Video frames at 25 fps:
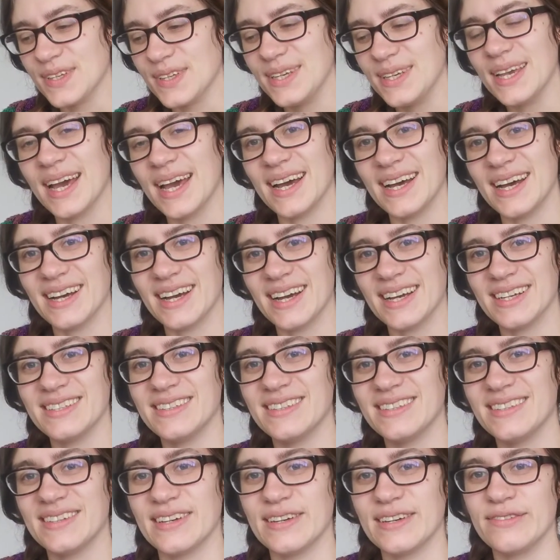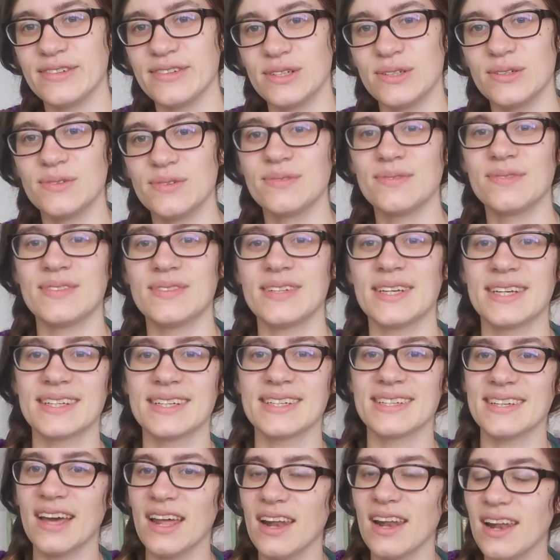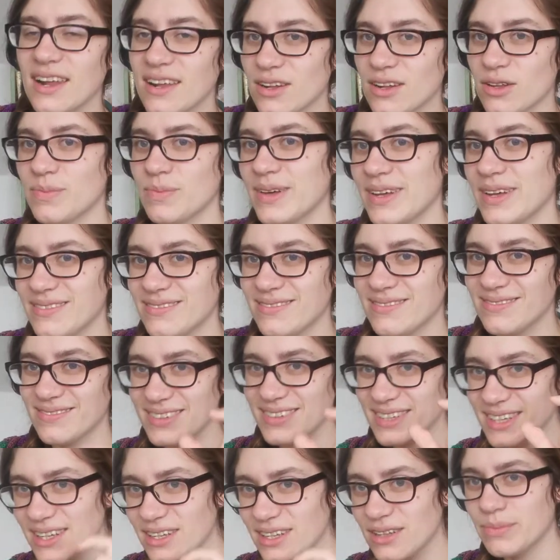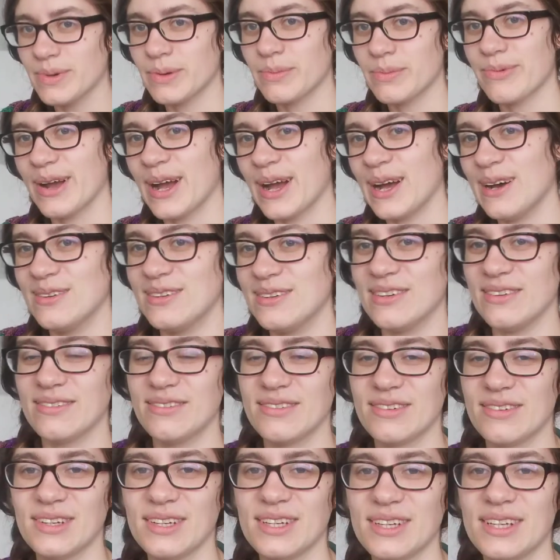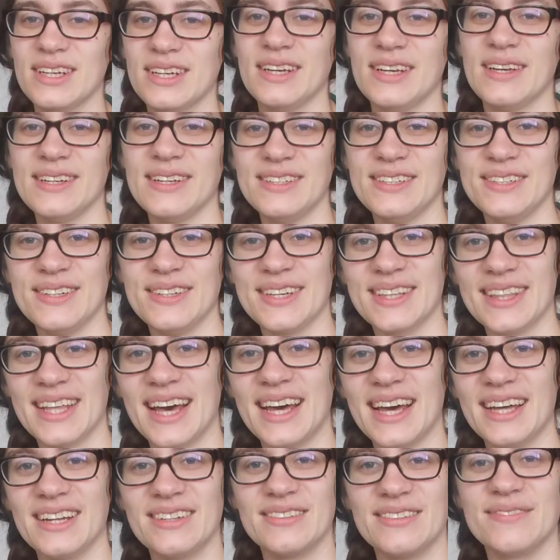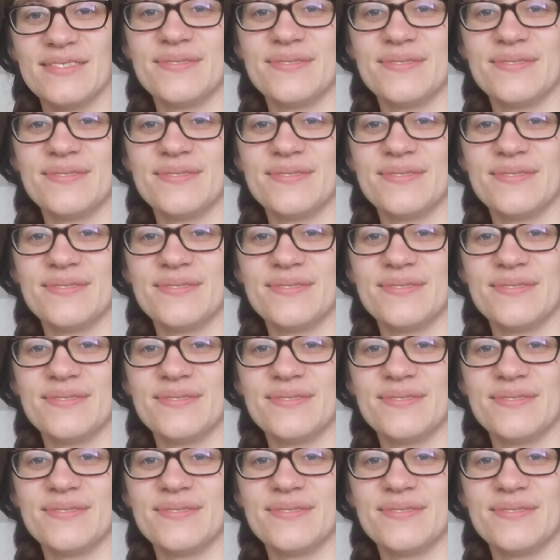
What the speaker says: yeah, I feel like a little bit proud of doing that.